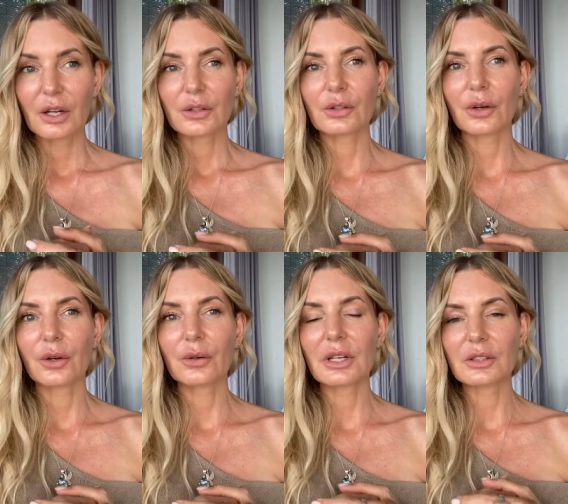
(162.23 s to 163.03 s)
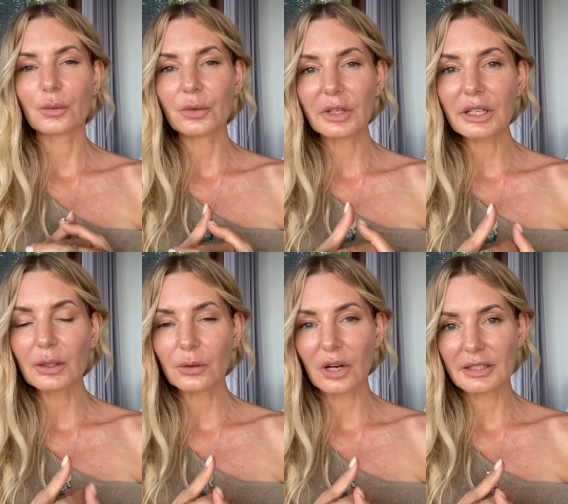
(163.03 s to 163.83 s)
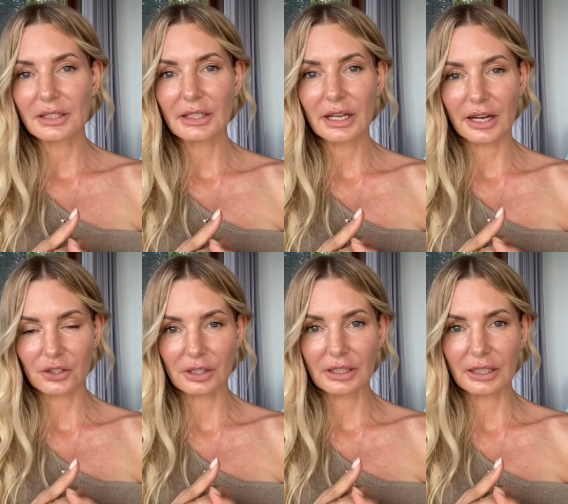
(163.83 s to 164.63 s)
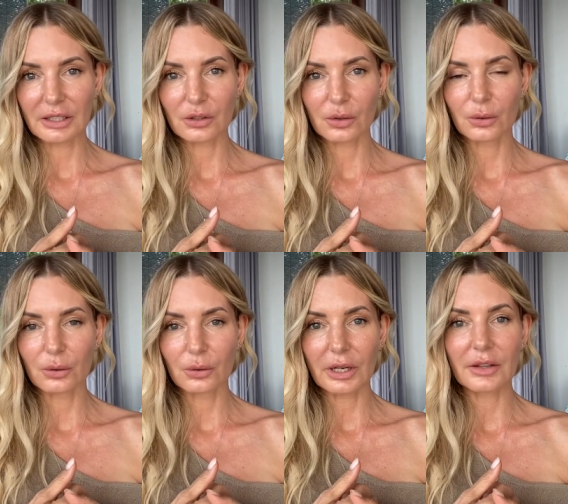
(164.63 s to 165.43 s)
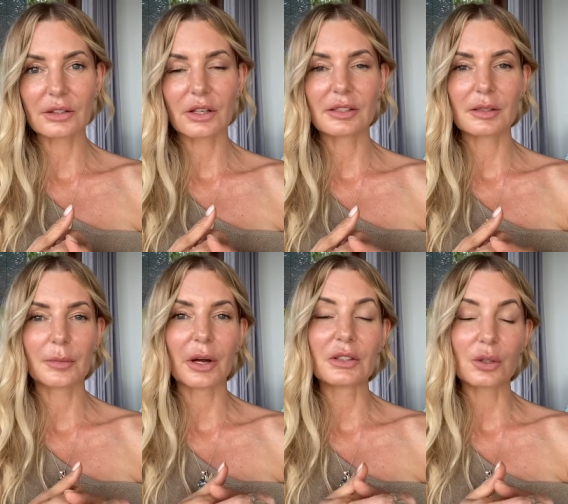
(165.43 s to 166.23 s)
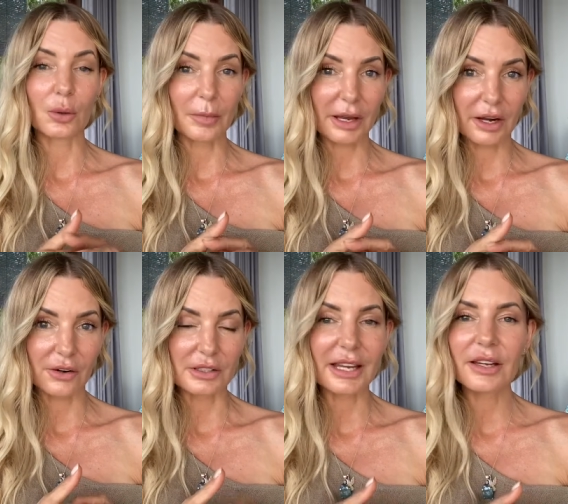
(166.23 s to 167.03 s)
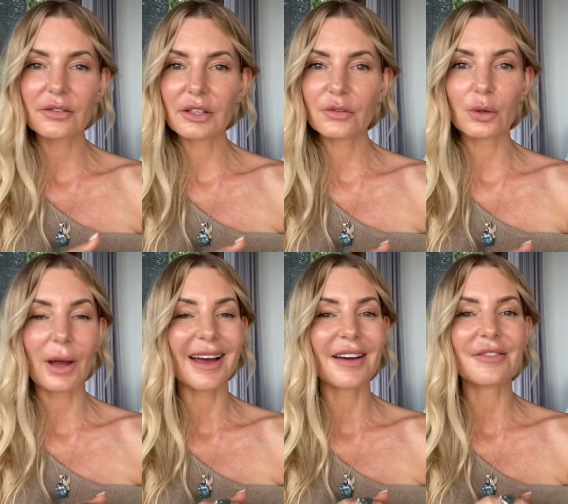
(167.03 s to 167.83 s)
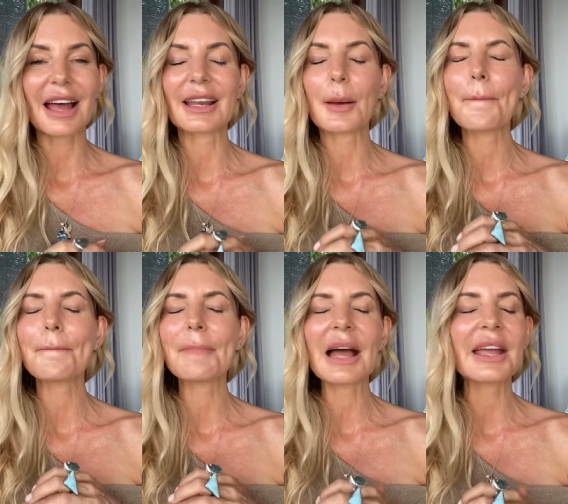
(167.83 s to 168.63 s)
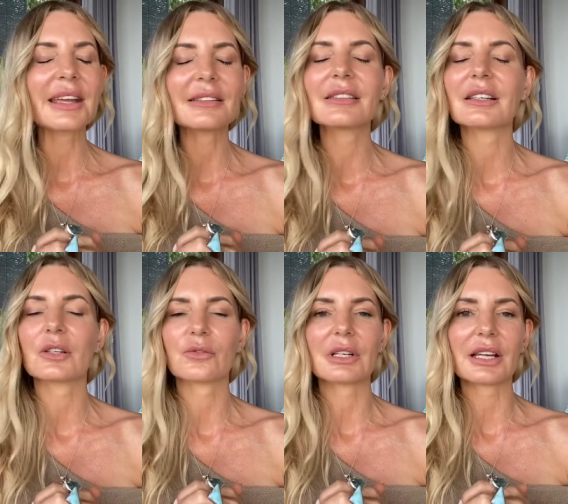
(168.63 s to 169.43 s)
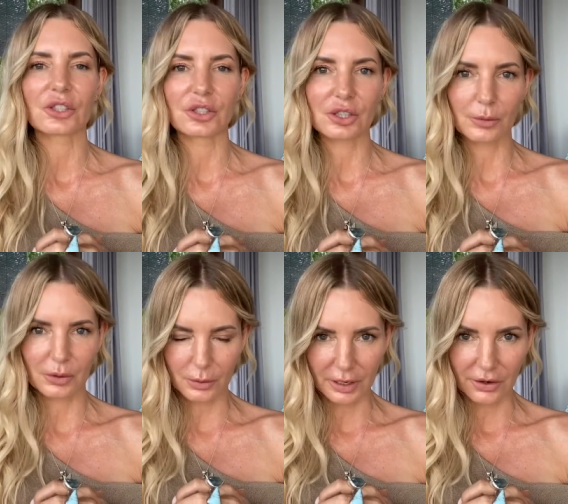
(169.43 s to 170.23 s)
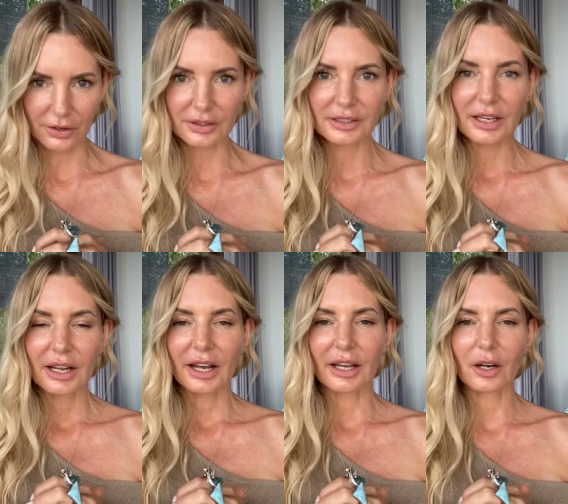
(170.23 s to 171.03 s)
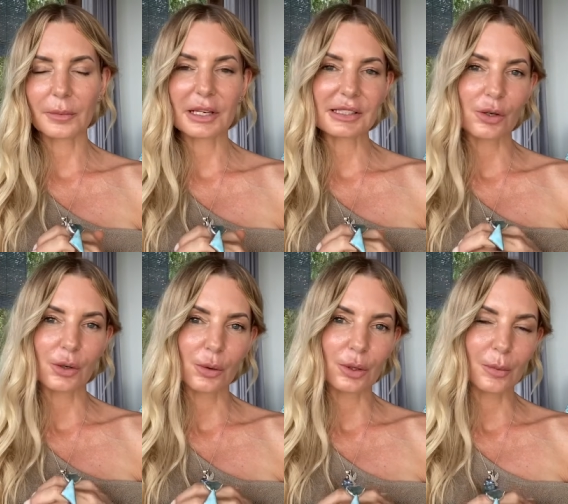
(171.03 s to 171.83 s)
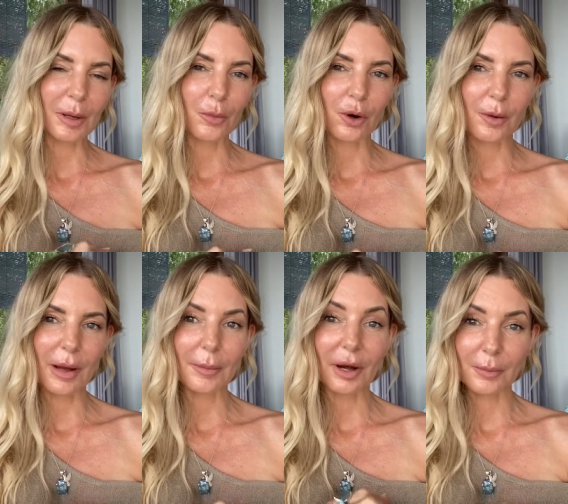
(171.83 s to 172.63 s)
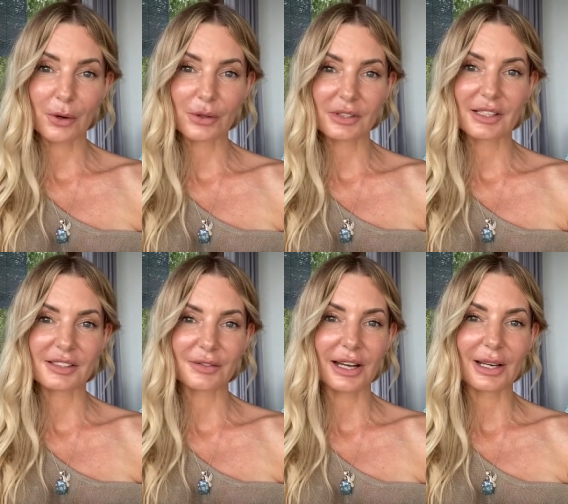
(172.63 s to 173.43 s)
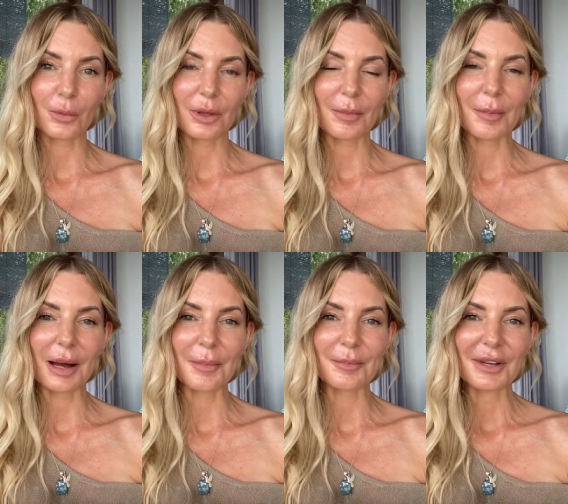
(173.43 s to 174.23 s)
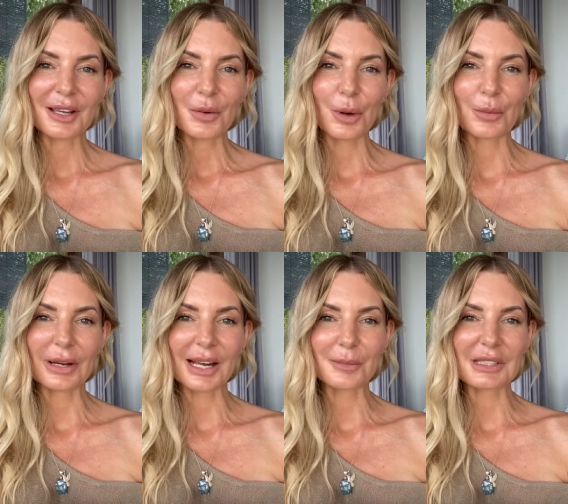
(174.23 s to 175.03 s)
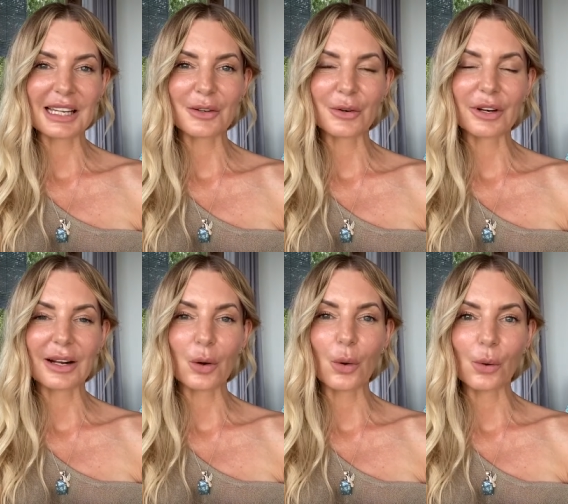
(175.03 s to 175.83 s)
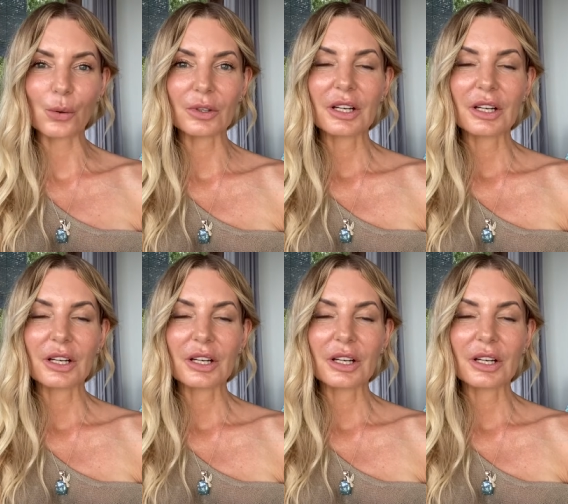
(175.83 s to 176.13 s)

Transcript: So it's a really good idea actually to cut the ties that bind to your parents, even if you have an amazing relationship with your parents. And I'm going to tell you a little bit more about my process of cutting with my mum when we come together on our call.